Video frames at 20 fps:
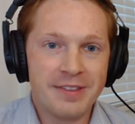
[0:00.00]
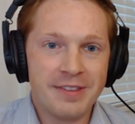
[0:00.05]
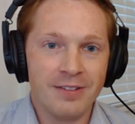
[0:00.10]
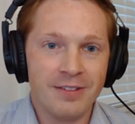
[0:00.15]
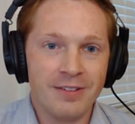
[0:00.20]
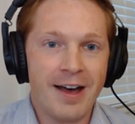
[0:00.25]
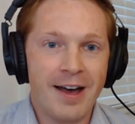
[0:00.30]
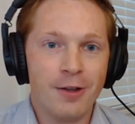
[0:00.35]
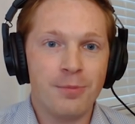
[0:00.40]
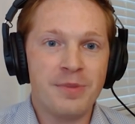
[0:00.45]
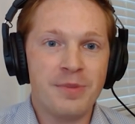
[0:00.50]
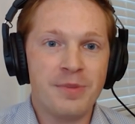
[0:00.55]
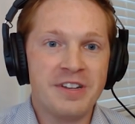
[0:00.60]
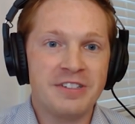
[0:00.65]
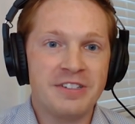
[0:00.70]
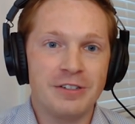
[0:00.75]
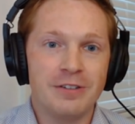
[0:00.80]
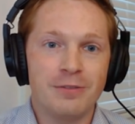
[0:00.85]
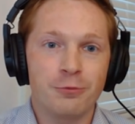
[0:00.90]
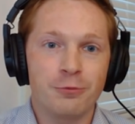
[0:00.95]
that allowed
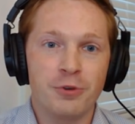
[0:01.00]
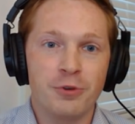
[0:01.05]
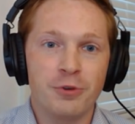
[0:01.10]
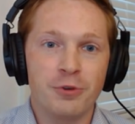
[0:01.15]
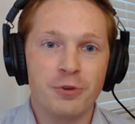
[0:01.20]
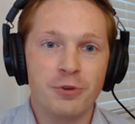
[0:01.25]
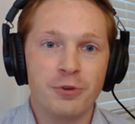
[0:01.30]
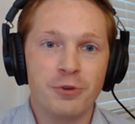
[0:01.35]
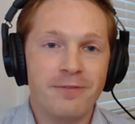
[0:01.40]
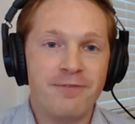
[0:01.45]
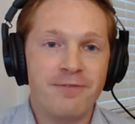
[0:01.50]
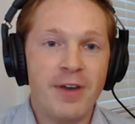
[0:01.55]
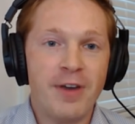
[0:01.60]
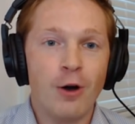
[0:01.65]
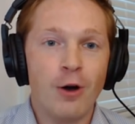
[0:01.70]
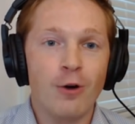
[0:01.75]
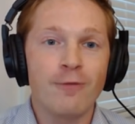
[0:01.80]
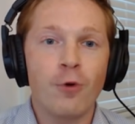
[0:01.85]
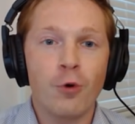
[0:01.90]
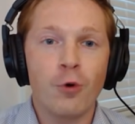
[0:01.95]
me to really
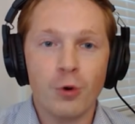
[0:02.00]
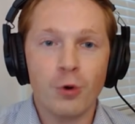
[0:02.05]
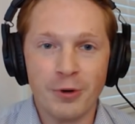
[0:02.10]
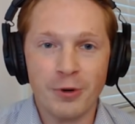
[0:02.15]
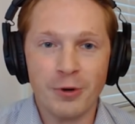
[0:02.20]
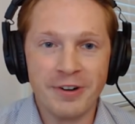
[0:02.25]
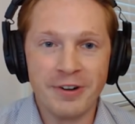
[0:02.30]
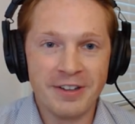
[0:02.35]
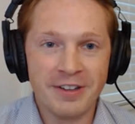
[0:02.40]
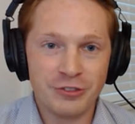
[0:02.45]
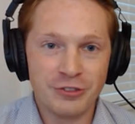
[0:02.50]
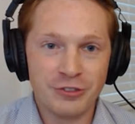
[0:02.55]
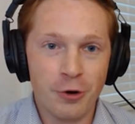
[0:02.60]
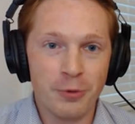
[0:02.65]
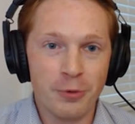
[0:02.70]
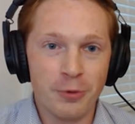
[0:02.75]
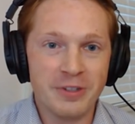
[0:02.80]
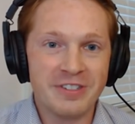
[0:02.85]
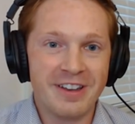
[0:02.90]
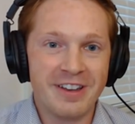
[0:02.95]
fail forward, as
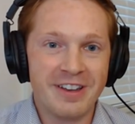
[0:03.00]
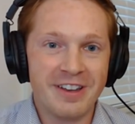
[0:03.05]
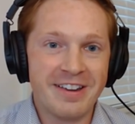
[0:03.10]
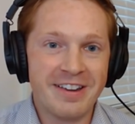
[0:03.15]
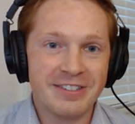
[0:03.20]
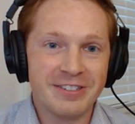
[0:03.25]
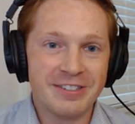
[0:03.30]
Joe would say.